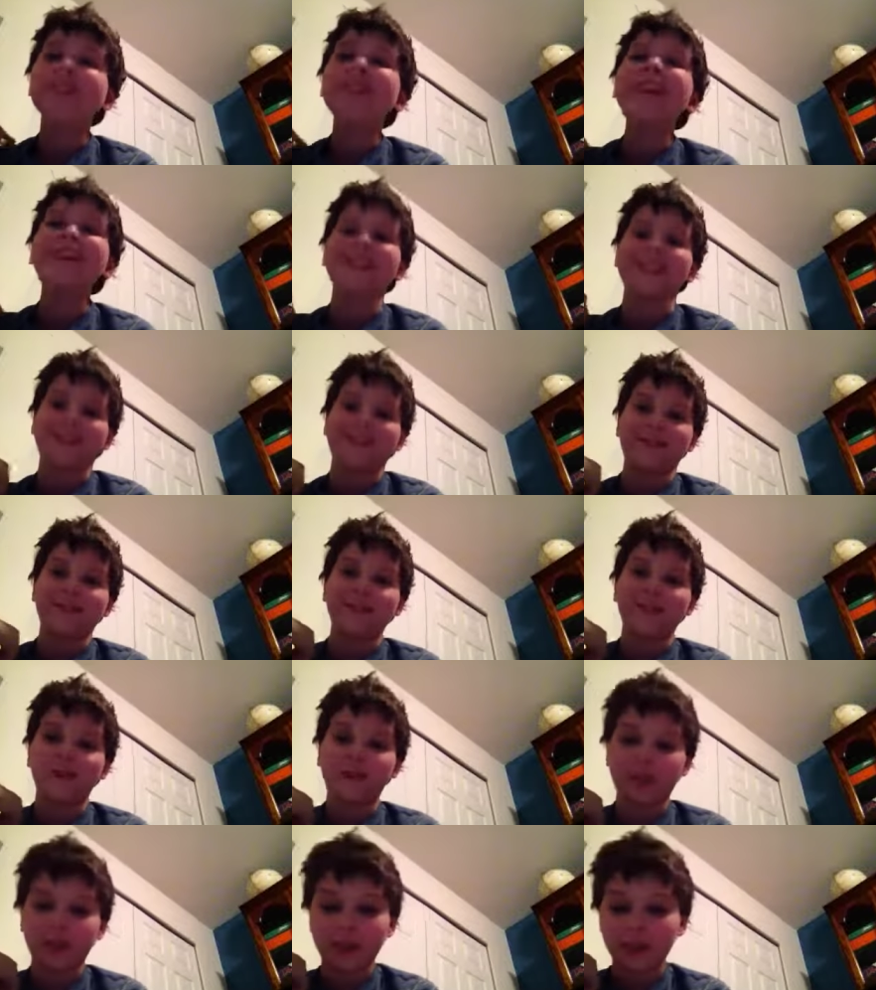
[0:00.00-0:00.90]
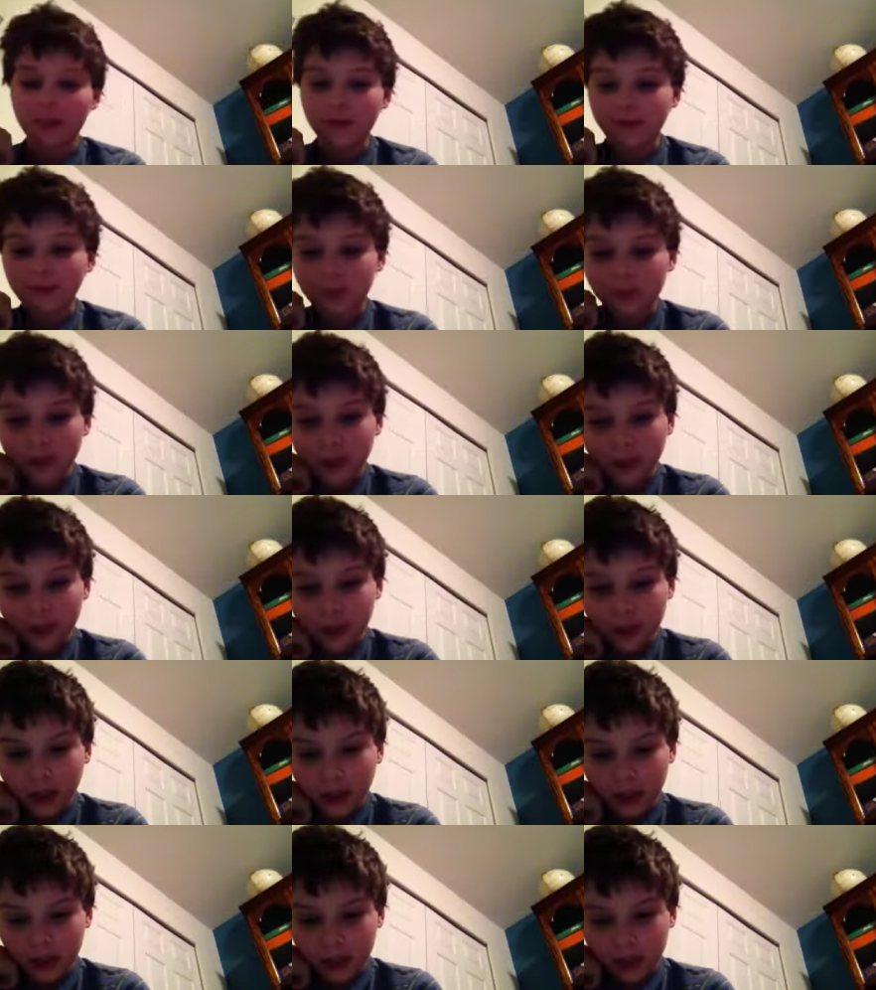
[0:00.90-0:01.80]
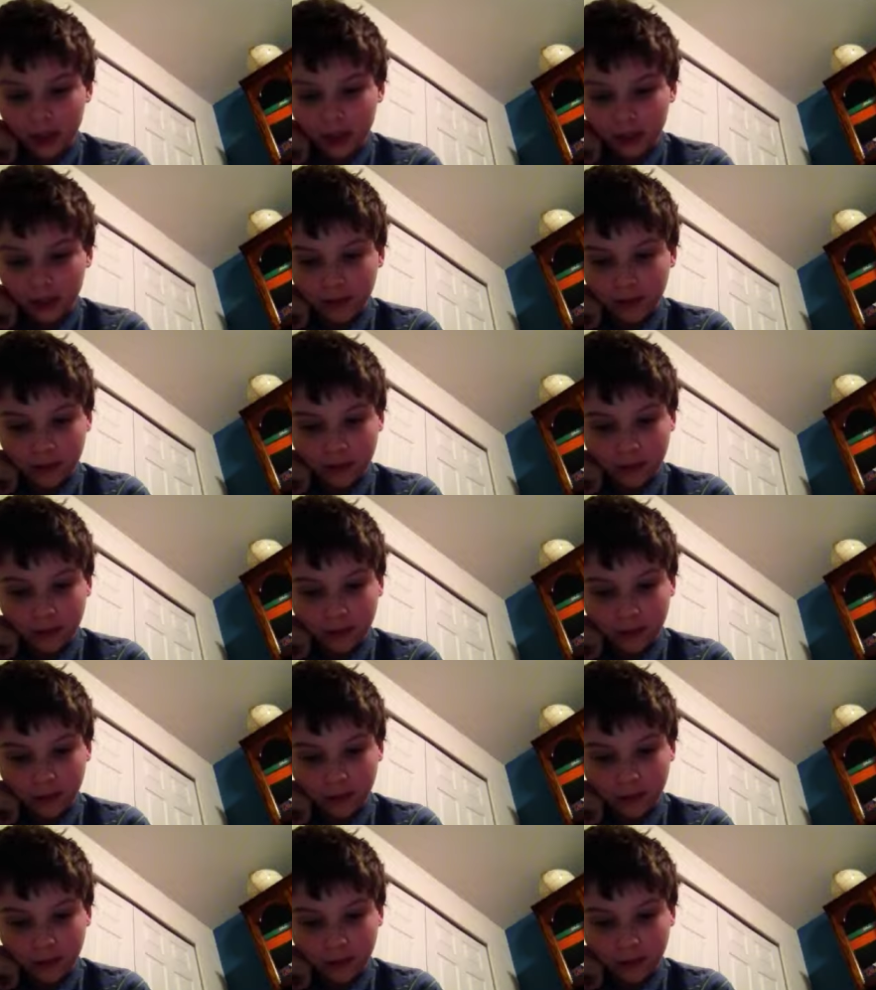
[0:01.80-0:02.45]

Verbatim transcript: He's really funny. Um,